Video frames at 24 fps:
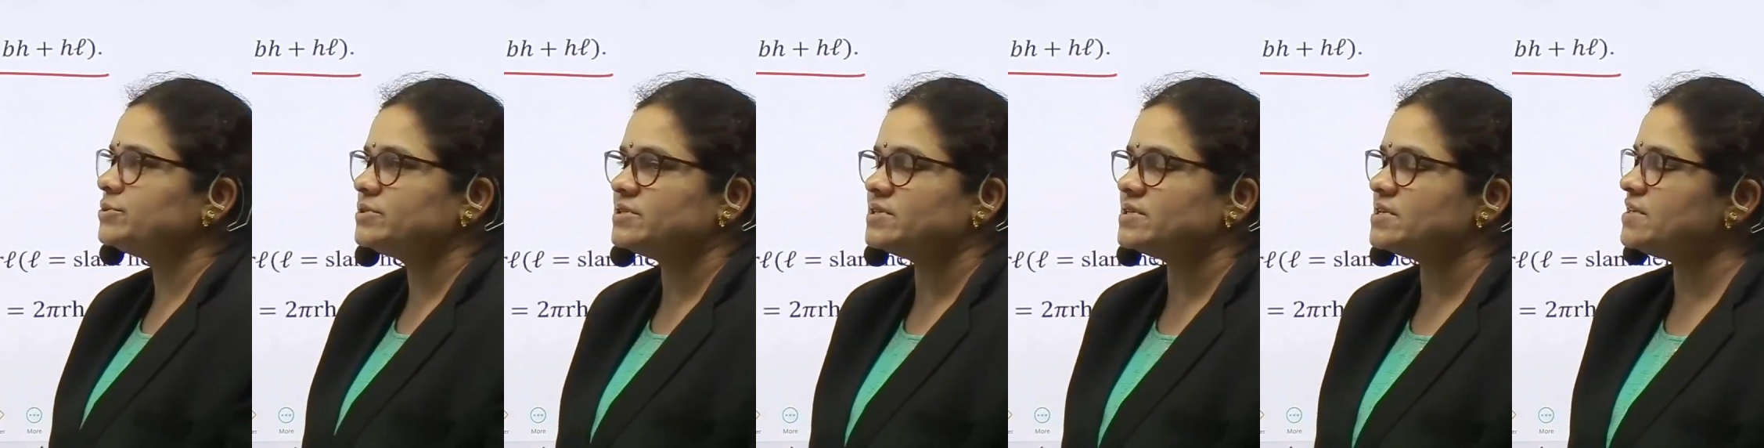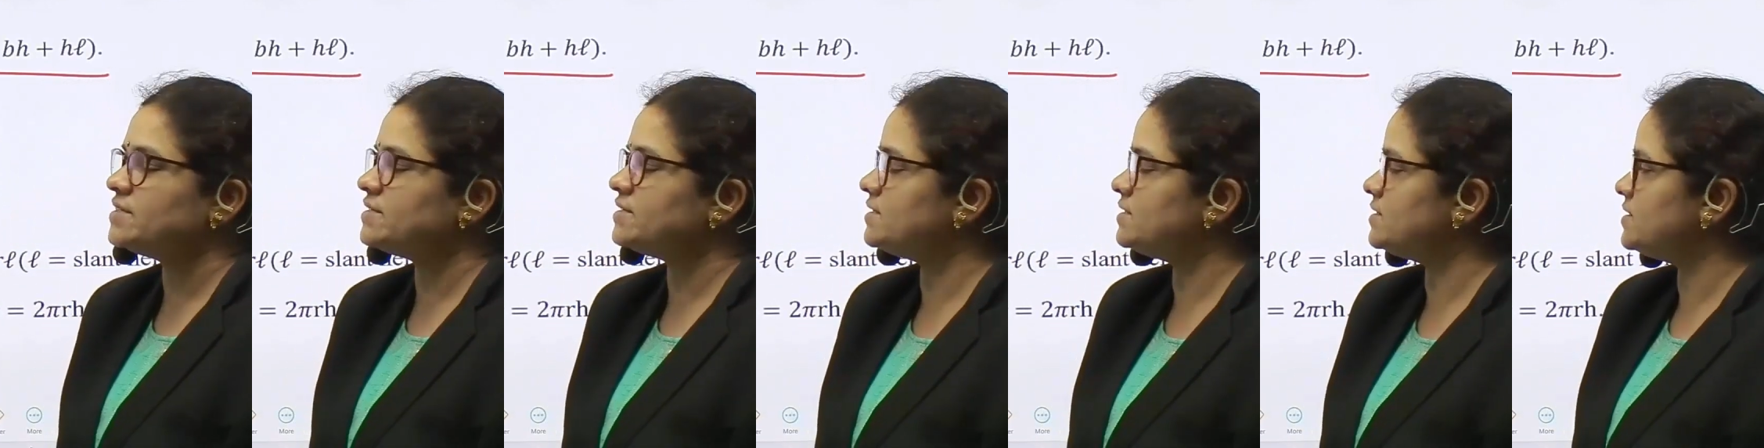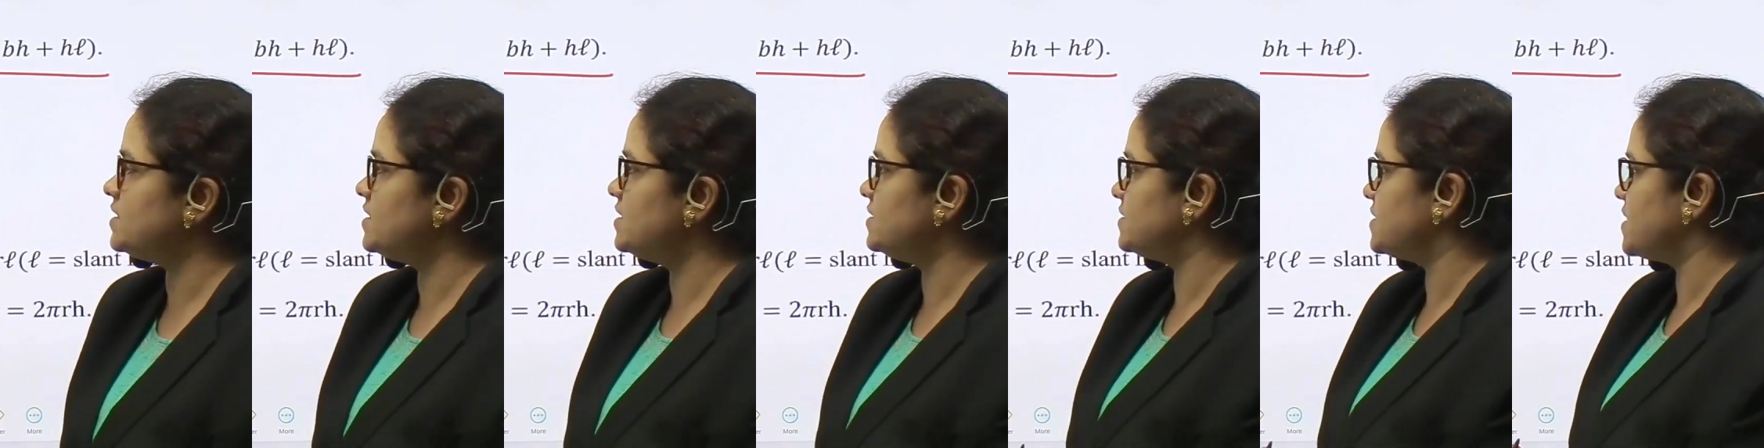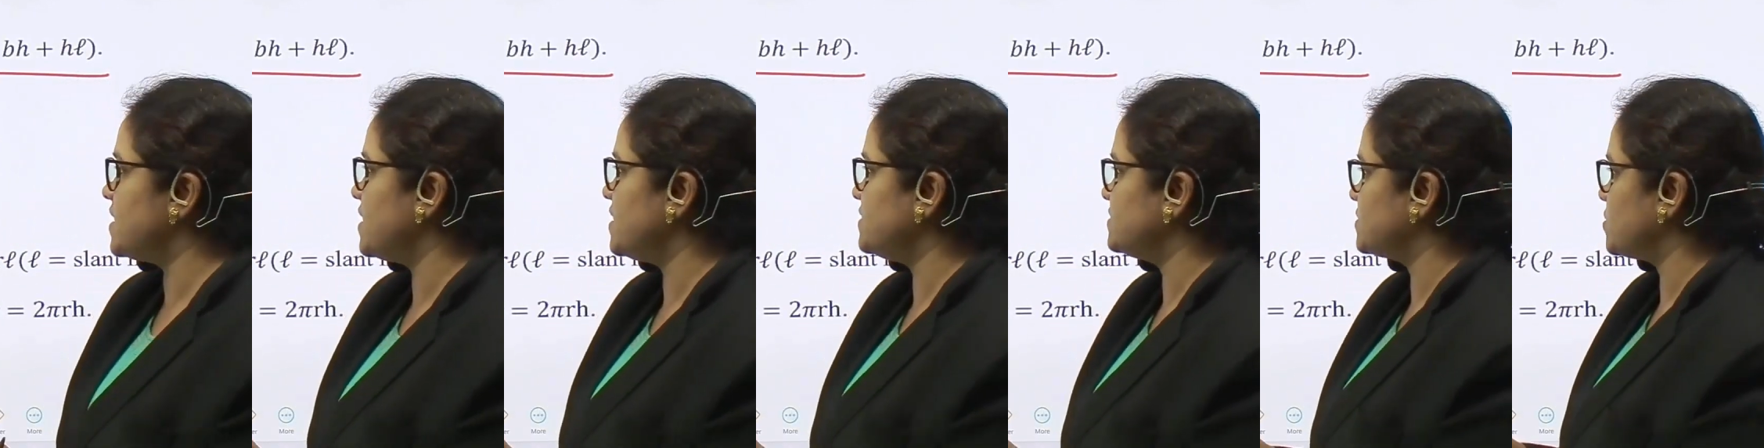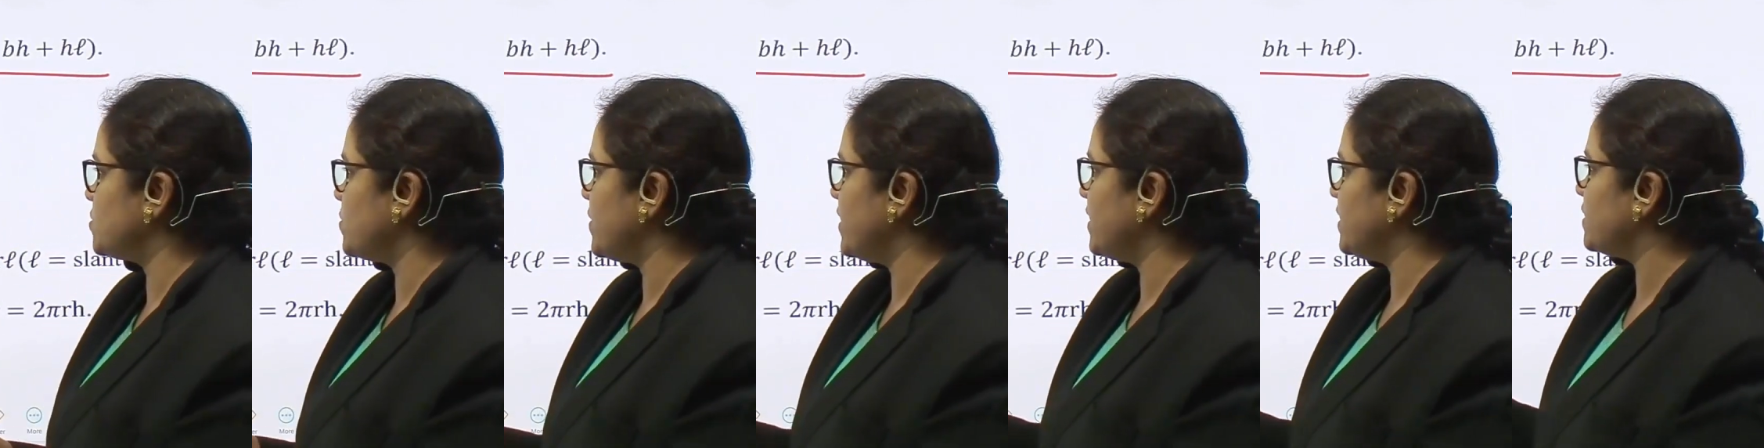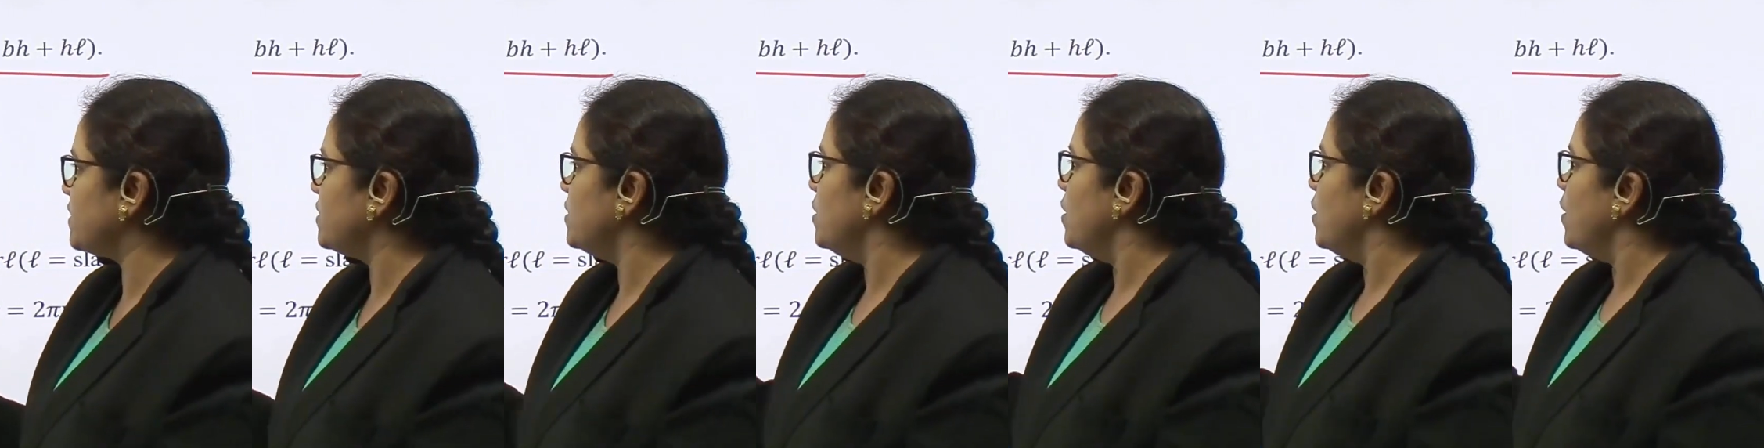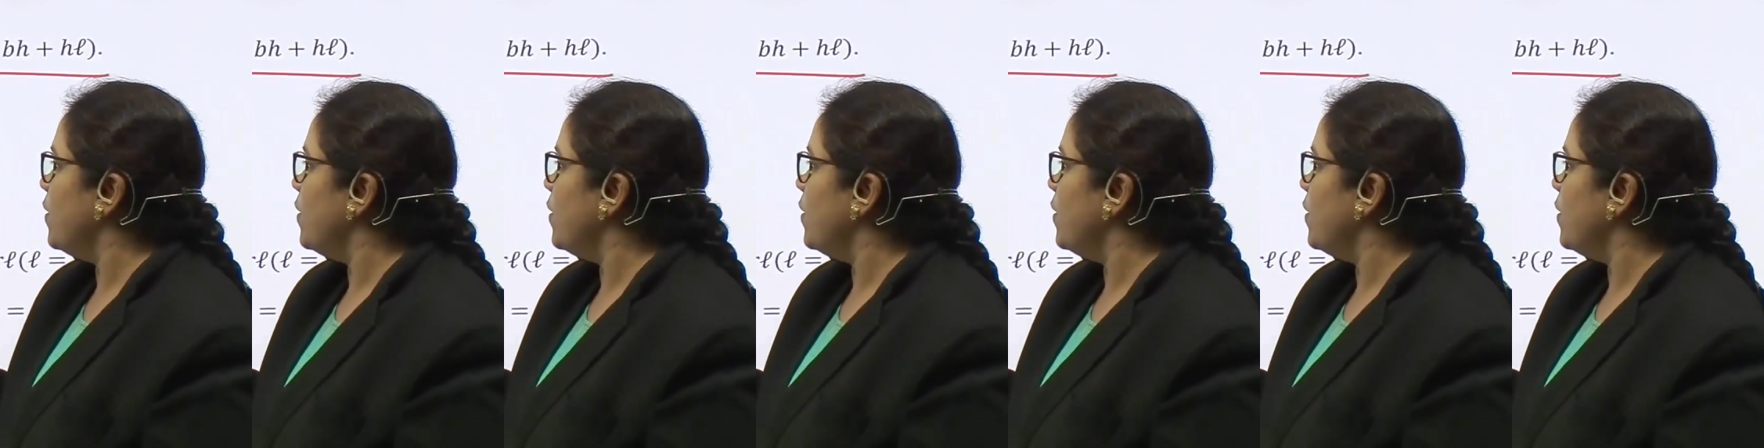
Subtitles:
to C6A square.